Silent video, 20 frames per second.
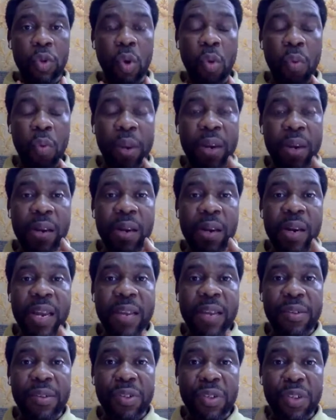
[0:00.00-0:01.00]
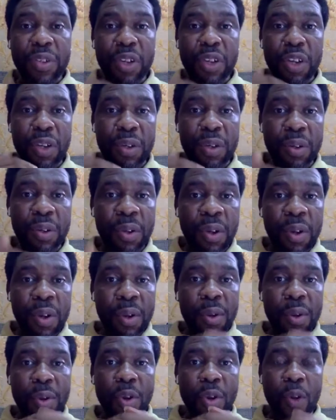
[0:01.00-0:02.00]
to releasing
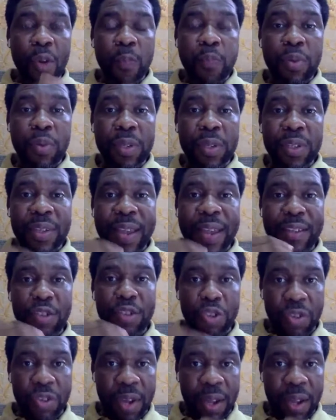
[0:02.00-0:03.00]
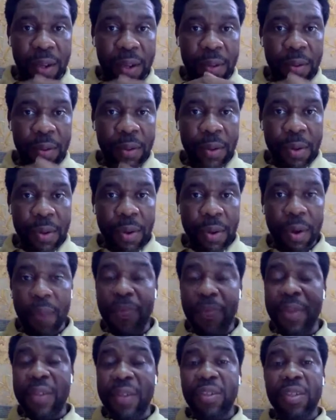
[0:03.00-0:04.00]
your potential,
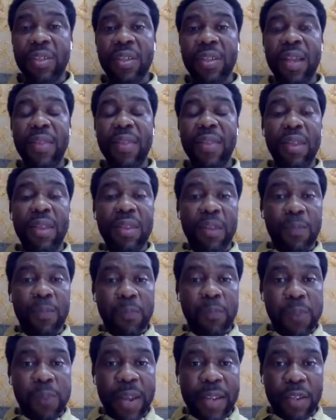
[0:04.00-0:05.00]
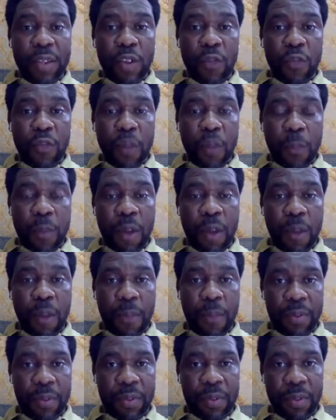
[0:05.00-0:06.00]
understanding the place of your
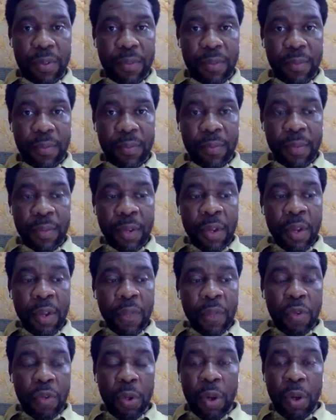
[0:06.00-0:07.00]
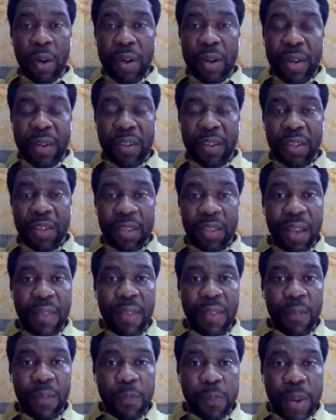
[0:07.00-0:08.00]
purpose. To
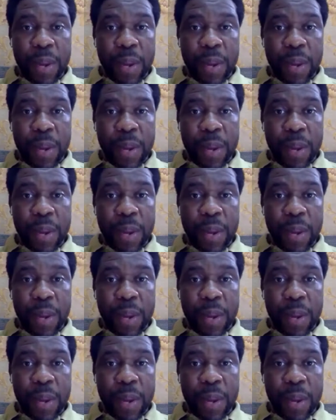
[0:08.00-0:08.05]
understand the